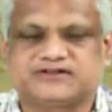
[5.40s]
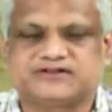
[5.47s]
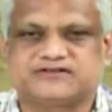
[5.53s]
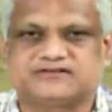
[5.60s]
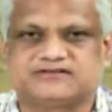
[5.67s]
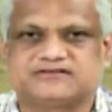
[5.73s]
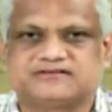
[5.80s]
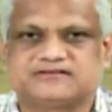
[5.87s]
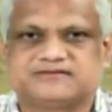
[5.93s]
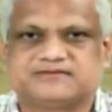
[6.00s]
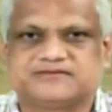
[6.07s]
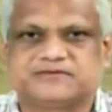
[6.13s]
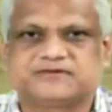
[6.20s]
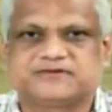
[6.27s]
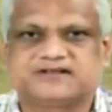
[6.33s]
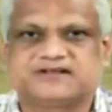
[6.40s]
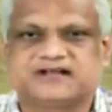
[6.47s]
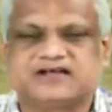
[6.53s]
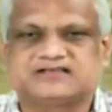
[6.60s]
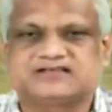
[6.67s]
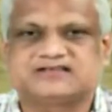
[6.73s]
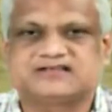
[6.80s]
lesson from the
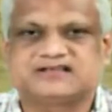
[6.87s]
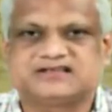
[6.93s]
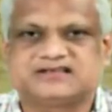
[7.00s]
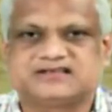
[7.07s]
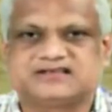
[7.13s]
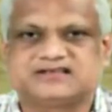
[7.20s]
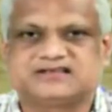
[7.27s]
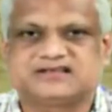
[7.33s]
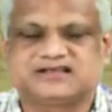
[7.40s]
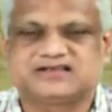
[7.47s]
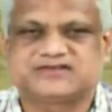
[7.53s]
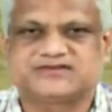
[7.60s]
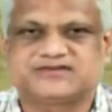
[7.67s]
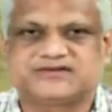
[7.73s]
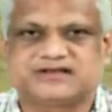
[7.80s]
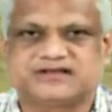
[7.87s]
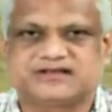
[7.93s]
class 10th history